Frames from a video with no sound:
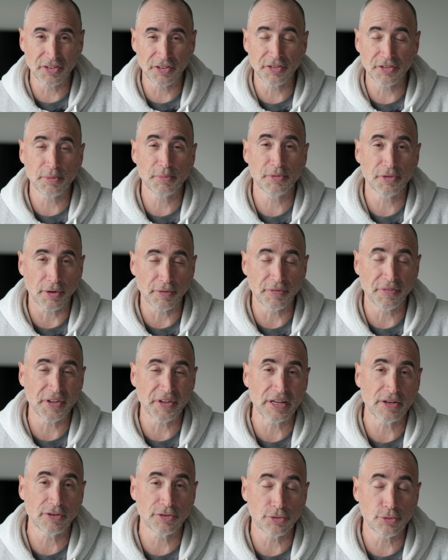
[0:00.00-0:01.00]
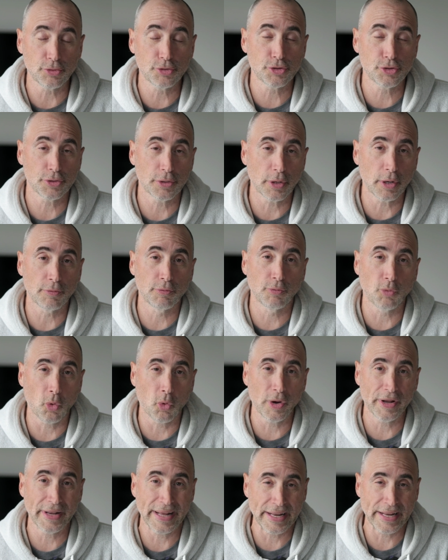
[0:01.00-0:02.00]
systems are things you should
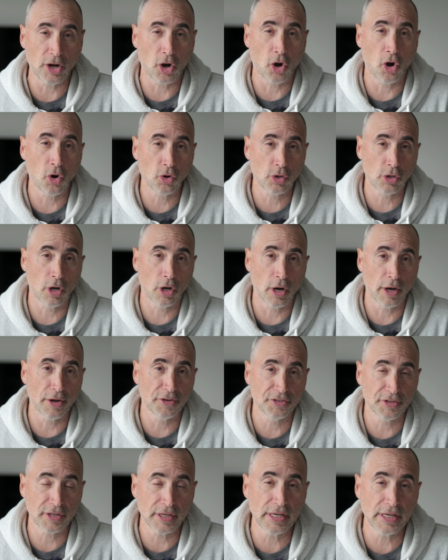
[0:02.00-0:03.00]
avoid at all cost.